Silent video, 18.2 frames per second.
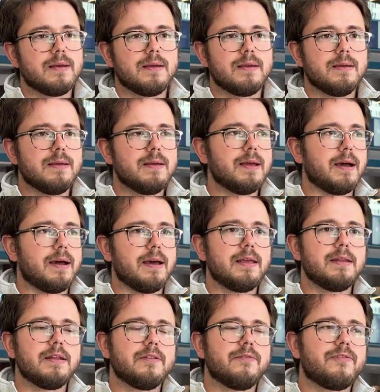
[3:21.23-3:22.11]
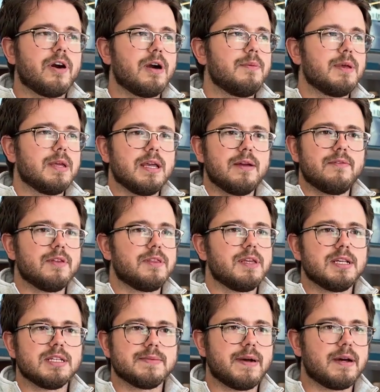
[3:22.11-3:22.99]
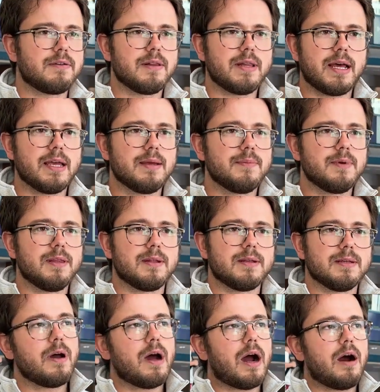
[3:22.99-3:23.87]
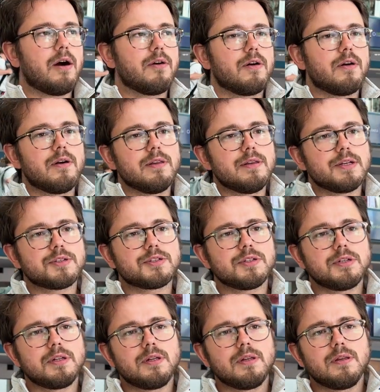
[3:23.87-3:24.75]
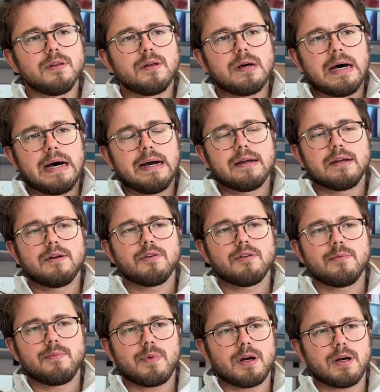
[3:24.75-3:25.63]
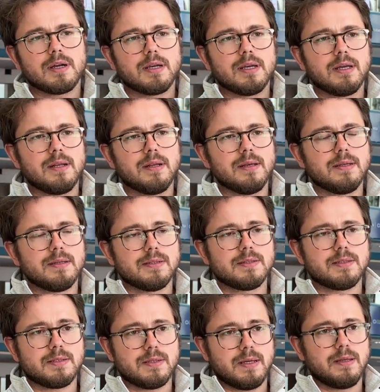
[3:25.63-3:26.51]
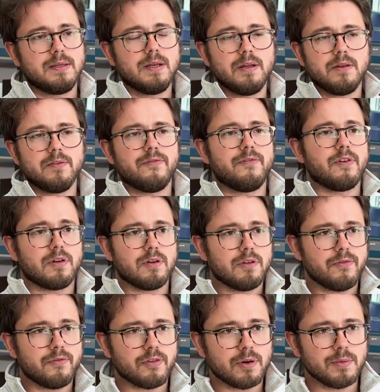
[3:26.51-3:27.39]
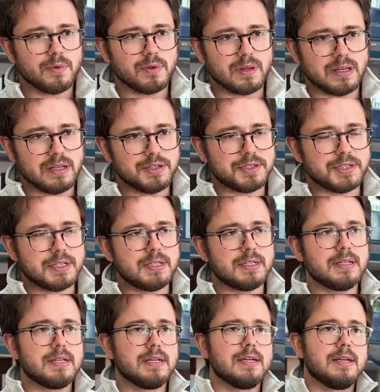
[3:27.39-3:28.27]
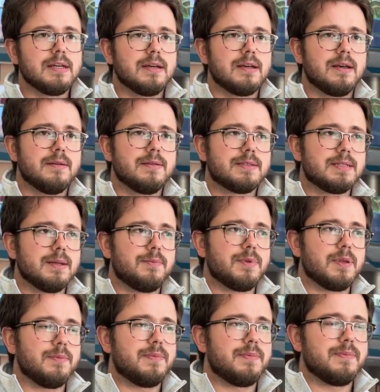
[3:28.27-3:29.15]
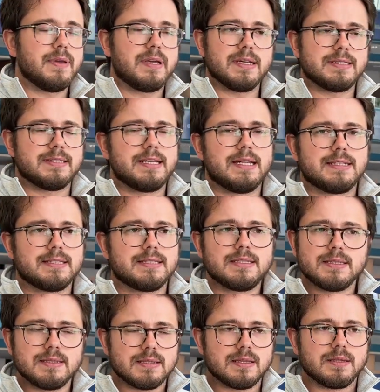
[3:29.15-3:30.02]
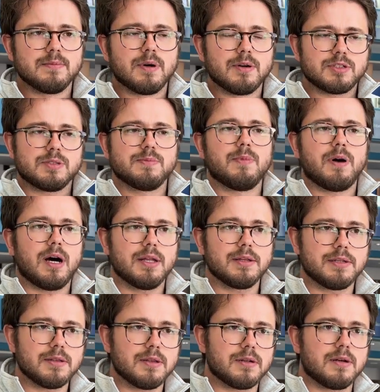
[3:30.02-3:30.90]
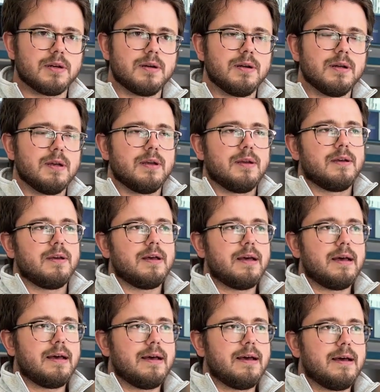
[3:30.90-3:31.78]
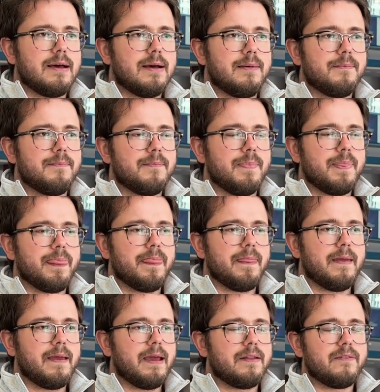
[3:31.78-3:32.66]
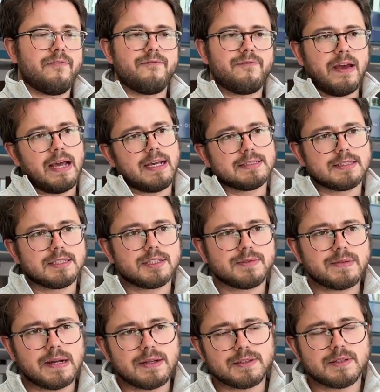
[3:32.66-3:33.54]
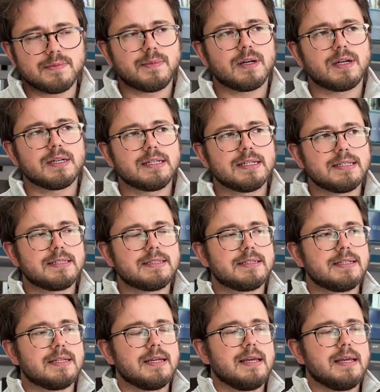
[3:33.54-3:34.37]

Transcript: Yeah, and in farming, everything is about reliability. Our initial go-to-market is an in-furrow formulation, simply because that's the most modular and fastest route to market.